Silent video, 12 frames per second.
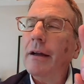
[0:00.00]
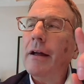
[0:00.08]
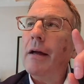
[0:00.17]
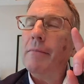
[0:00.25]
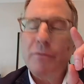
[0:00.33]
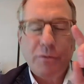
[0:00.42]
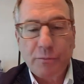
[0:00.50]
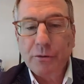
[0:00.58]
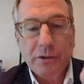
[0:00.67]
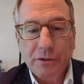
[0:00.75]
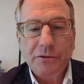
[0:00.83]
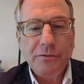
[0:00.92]
am
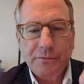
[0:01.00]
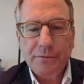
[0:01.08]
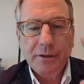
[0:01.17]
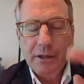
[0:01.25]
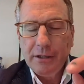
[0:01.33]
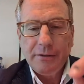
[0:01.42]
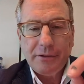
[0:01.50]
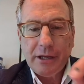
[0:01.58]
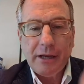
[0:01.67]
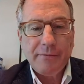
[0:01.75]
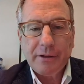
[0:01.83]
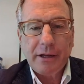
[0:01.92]
thrilled to
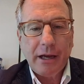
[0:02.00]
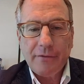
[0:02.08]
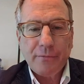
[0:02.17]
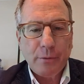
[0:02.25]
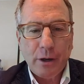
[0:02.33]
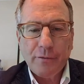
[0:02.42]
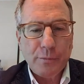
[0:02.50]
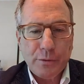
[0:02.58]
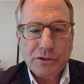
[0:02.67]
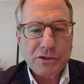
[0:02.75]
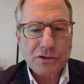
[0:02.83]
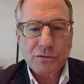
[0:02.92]
have the guy from Harvard
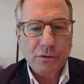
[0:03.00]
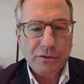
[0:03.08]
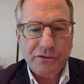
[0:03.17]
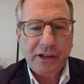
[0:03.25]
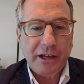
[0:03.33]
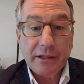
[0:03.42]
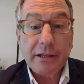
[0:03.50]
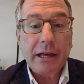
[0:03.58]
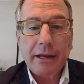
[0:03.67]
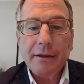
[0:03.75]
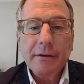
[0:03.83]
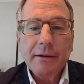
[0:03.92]
Business School saying that